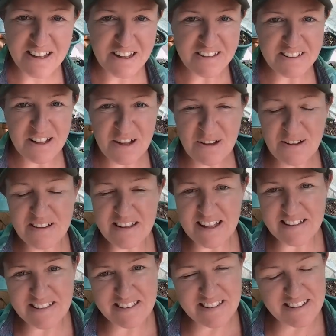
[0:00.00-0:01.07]
So
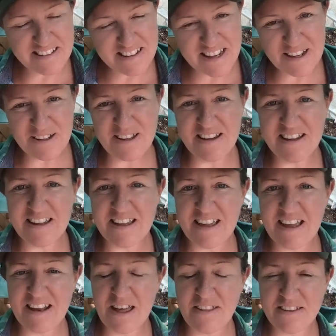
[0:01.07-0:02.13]
let's take a look
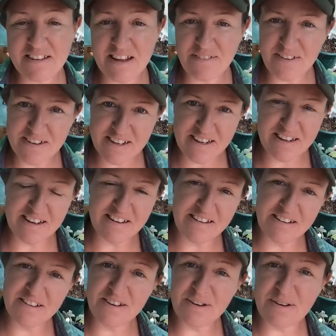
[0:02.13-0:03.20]
at all the stuff I did and
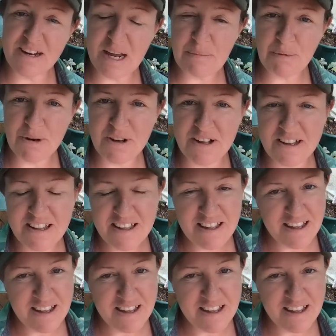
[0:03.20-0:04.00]
didn't do in April,